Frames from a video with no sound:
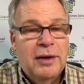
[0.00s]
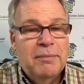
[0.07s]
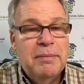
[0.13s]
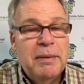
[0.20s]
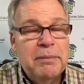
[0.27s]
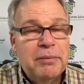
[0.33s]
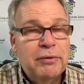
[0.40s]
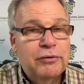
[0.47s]

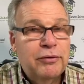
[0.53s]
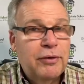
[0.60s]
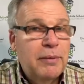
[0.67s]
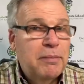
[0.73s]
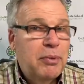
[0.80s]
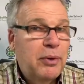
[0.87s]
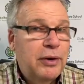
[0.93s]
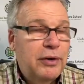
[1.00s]
members are
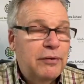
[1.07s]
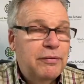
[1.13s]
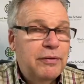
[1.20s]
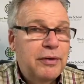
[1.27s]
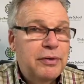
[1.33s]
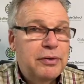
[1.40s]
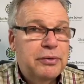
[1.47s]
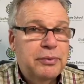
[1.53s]
appointed
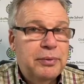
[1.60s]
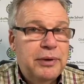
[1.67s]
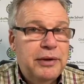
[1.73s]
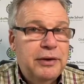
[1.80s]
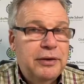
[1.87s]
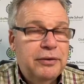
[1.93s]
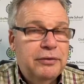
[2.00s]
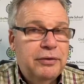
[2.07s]
for a
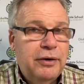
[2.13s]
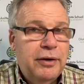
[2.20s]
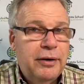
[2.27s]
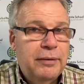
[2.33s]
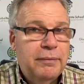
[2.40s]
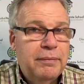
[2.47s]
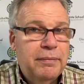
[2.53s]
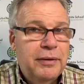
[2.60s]
3-year
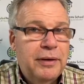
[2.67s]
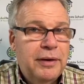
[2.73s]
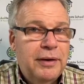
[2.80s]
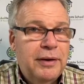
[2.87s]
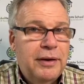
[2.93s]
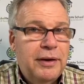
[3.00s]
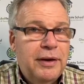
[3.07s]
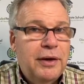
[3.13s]
term.
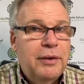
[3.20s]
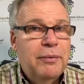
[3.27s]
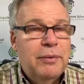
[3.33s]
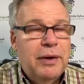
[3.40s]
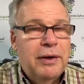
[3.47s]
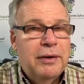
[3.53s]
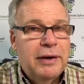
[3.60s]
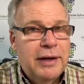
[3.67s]

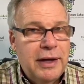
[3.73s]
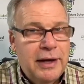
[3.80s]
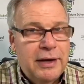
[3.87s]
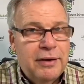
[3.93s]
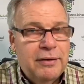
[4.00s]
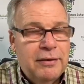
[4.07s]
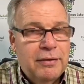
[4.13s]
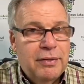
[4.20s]
Well,
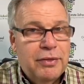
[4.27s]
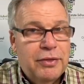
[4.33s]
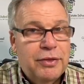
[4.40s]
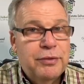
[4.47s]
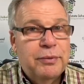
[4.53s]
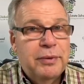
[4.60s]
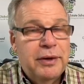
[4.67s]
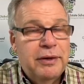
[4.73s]
again,
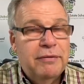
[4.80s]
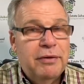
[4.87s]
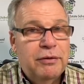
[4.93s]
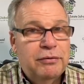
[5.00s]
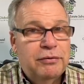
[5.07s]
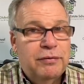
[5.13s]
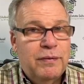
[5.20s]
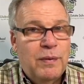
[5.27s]
3 of
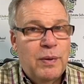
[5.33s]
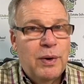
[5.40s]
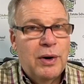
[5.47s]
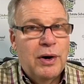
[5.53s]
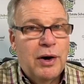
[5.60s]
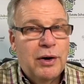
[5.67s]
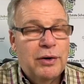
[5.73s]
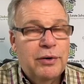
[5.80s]
those
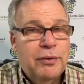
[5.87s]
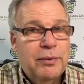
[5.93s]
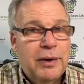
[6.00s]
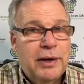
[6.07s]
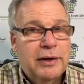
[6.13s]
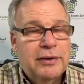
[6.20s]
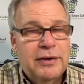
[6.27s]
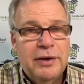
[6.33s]
4 are
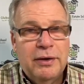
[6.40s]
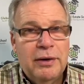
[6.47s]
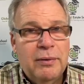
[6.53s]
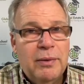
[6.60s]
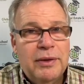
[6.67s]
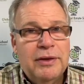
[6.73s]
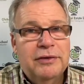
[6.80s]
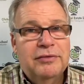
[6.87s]
correct. The only
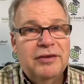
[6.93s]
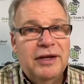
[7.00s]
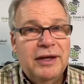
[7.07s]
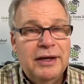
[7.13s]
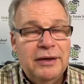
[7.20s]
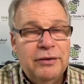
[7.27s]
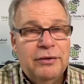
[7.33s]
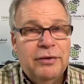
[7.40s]
one that's
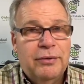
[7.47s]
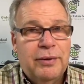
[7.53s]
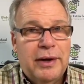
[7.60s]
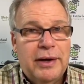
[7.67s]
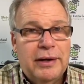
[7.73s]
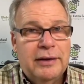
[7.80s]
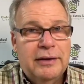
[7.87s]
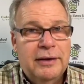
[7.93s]

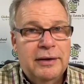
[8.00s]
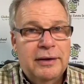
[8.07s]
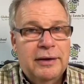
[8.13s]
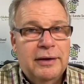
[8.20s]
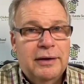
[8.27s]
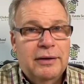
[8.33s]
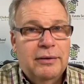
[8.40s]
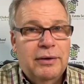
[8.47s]
incorrect
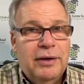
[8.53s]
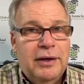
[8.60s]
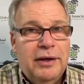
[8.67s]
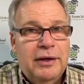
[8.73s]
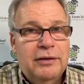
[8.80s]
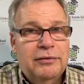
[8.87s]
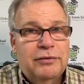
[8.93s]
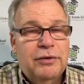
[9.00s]

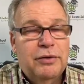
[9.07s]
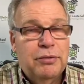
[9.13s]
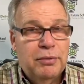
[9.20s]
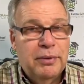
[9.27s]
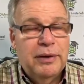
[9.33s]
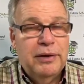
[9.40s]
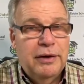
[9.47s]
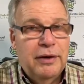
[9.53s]
is
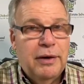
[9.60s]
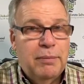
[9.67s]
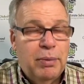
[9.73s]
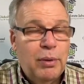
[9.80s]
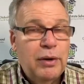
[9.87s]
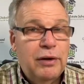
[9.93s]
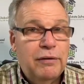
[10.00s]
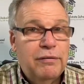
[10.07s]

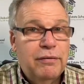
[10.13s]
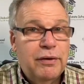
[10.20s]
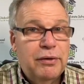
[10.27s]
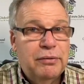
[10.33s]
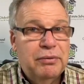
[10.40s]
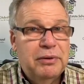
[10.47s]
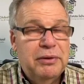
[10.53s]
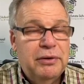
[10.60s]
appointed for a
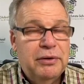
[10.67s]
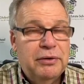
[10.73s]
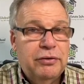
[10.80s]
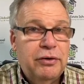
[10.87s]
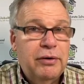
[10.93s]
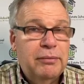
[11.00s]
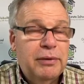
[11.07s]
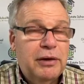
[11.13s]
3-year
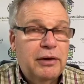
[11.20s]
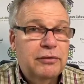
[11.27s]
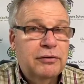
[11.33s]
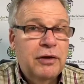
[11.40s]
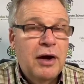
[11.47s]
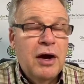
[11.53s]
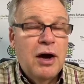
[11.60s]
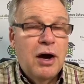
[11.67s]
term, because
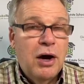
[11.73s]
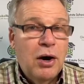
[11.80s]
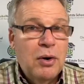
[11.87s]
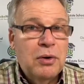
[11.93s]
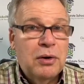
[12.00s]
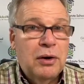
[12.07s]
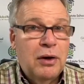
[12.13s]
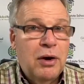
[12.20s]

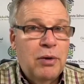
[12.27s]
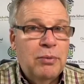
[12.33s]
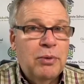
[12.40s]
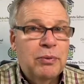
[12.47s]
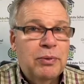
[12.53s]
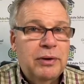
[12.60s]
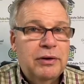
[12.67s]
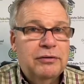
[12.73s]
Oklahoma
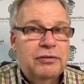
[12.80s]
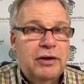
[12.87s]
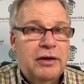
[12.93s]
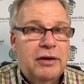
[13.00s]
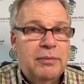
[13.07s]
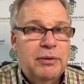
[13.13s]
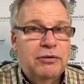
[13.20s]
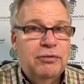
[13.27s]
Real Estate
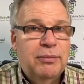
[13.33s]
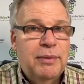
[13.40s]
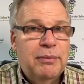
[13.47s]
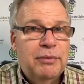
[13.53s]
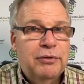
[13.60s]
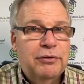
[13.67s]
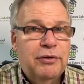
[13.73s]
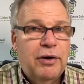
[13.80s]
Commission
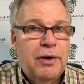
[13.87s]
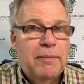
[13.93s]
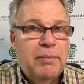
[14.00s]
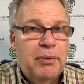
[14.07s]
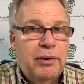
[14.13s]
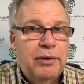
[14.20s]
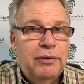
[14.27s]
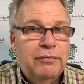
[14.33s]
members are
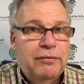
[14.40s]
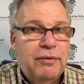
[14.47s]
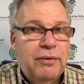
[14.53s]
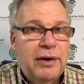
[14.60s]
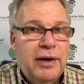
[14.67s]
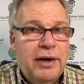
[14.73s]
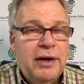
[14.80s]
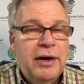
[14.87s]
appointed
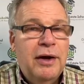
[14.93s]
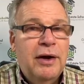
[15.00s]
for a